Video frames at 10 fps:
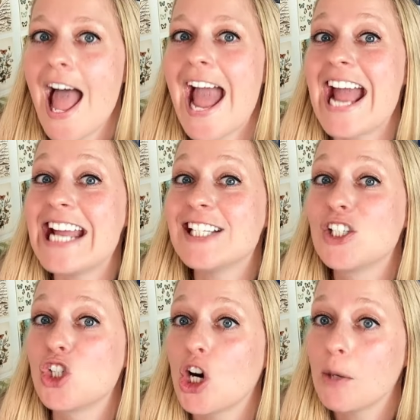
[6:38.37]
a
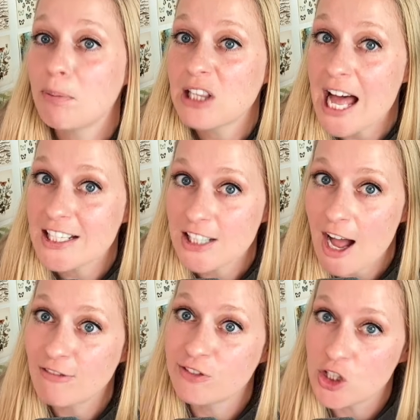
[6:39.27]
surplus
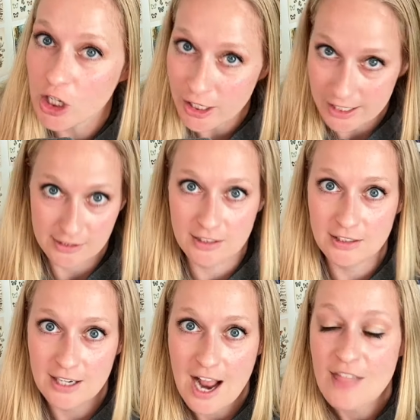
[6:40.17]
of goods.
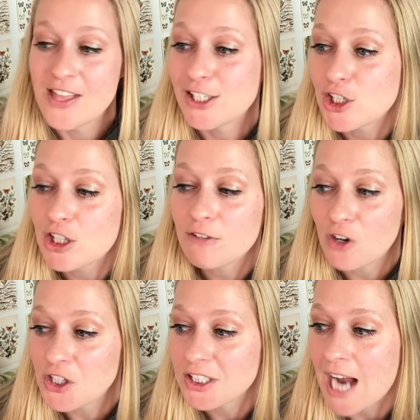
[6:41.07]
This is the
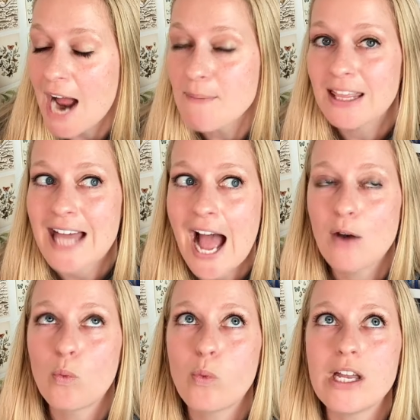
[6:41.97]
first time
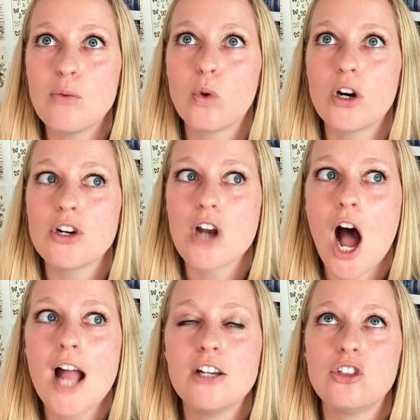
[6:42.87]
that we were
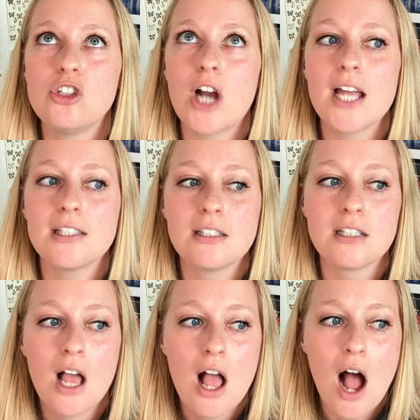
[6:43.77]
not just
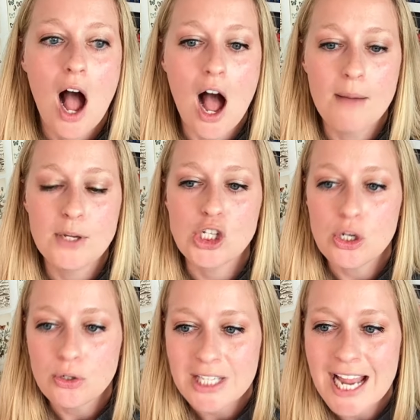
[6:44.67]

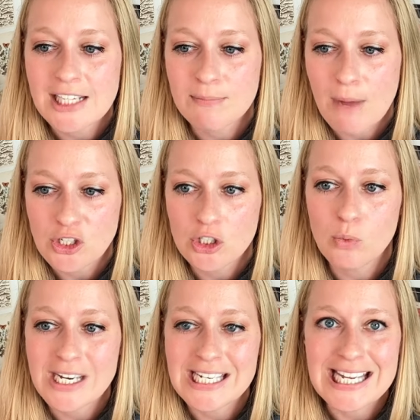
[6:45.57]
using as much as
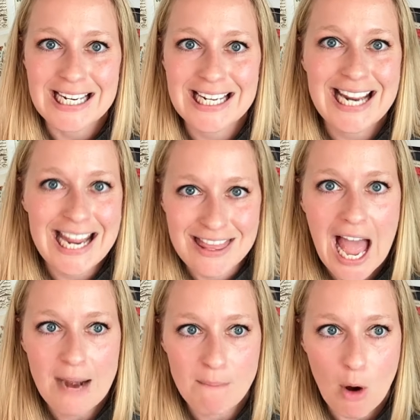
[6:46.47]
we needed in
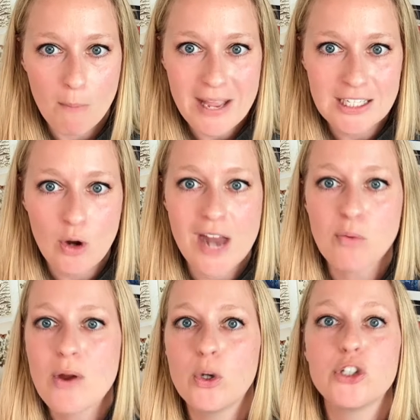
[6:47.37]
that moment, and
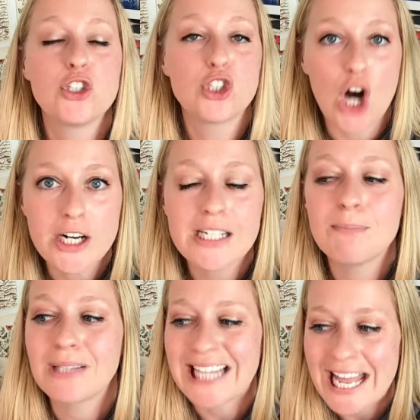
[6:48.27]
we started
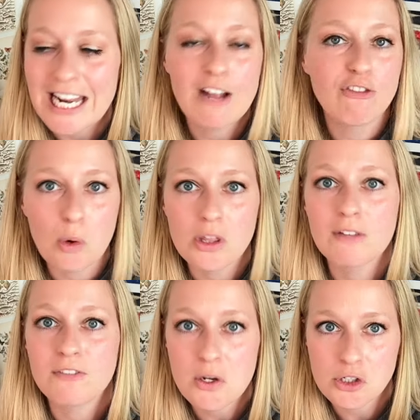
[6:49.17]
planning for the
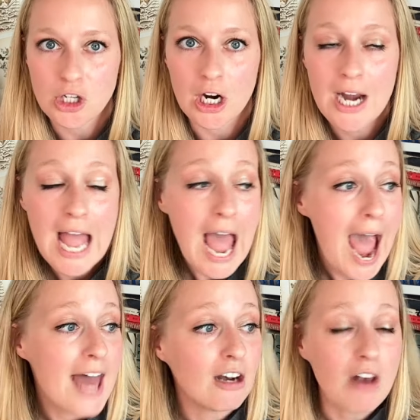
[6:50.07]
future.
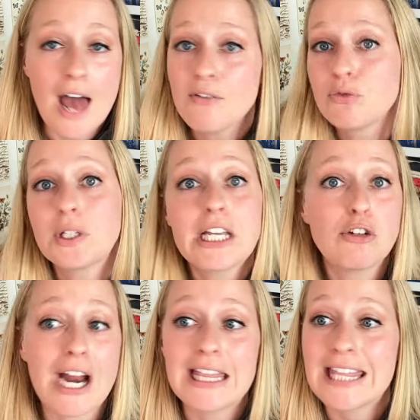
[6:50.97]
And a lot of really
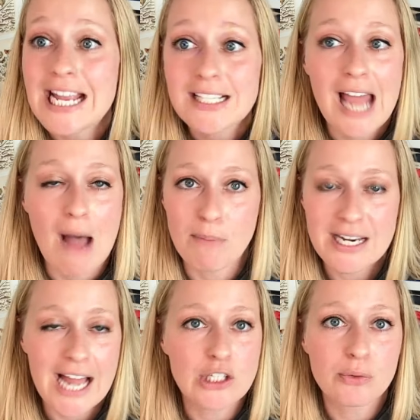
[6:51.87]
great things happened
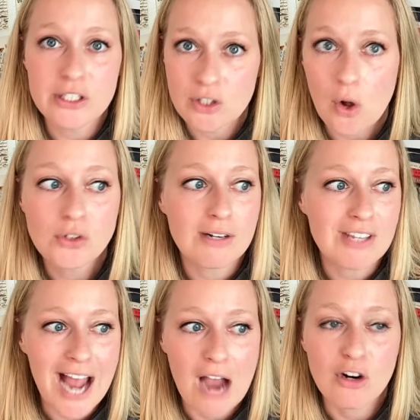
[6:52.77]
as a result of
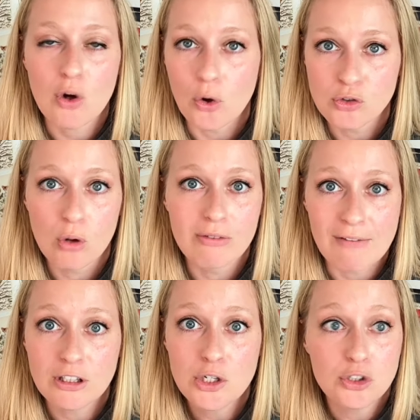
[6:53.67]
the agricultural
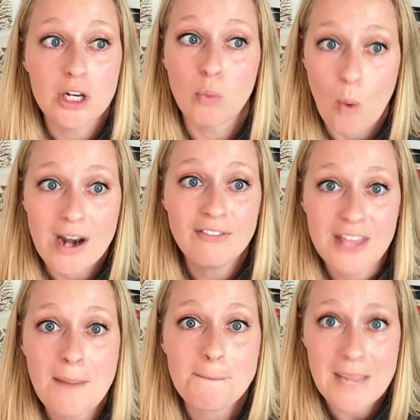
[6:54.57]
revolution. One of
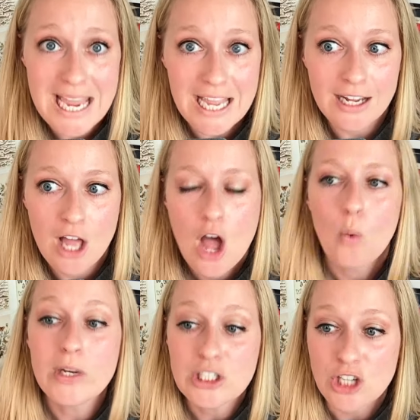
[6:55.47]
them being
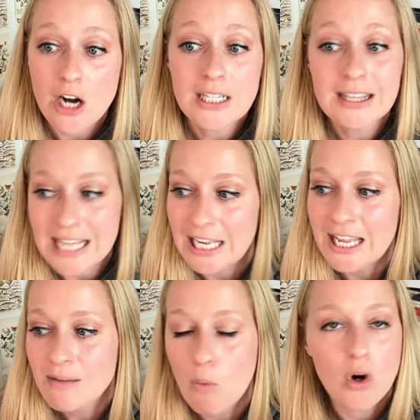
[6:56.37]
we started
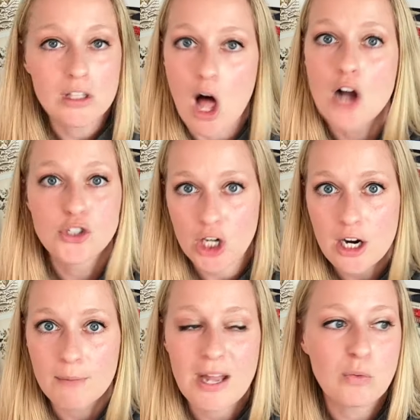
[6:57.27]
thinking more long
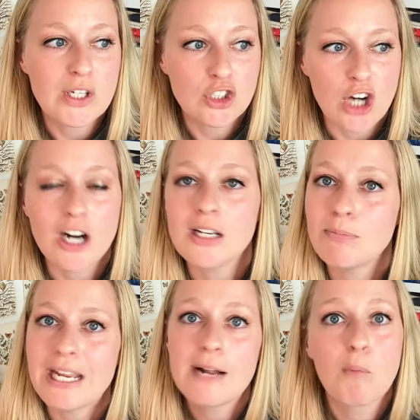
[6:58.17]
term, and we started
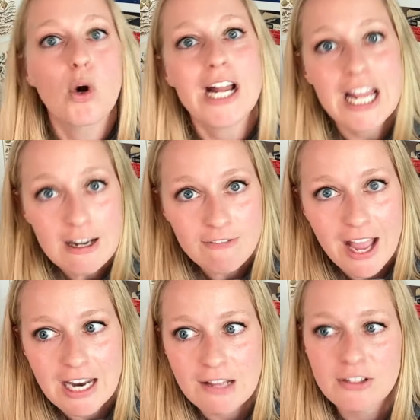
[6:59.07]
being more
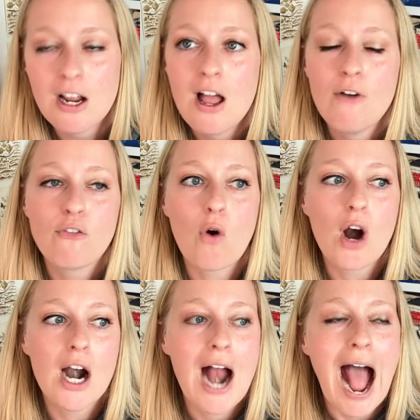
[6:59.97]
innovative
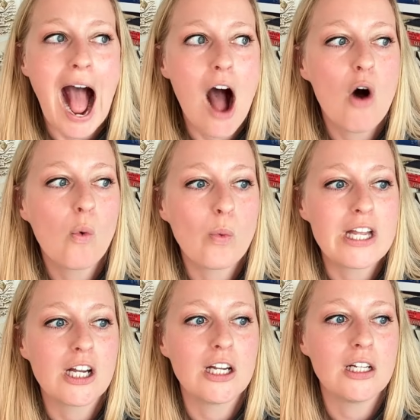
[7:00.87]
for how we
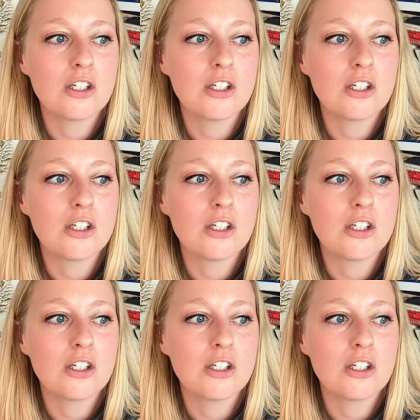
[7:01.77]
could